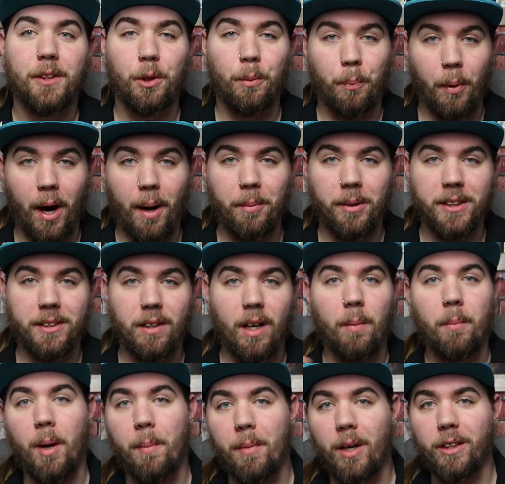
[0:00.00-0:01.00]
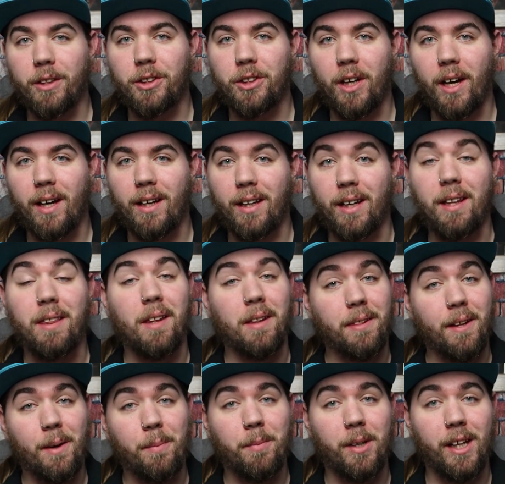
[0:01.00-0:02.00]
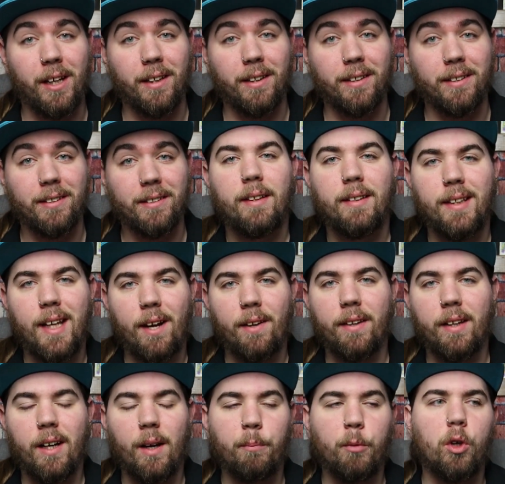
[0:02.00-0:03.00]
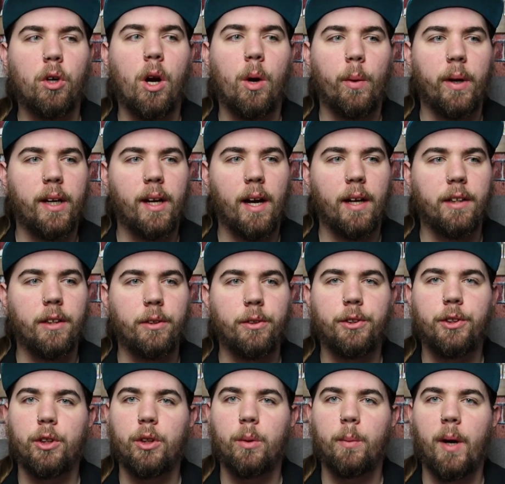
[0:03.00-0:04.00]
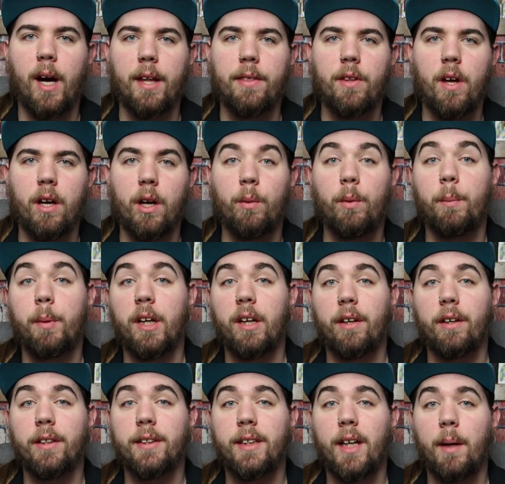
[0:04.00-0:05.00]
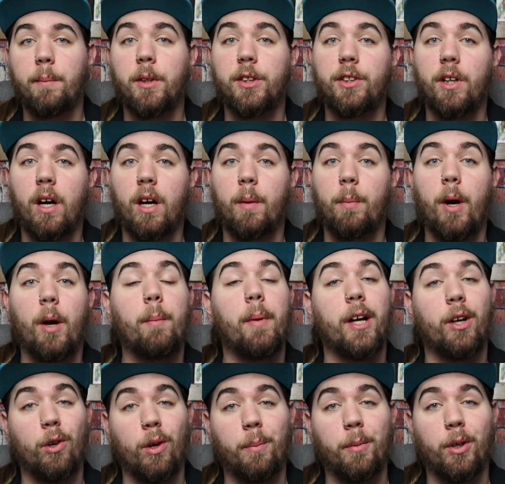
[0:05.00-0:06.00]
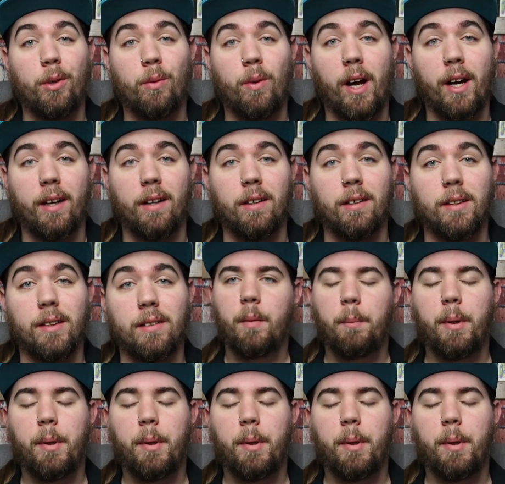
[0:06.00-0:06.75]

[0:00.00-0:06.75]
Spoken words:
You probably saw my mugshot in the thumbnail. Now that I'm growing on YouTube, I thought it would be a good time to talk about my criminal record.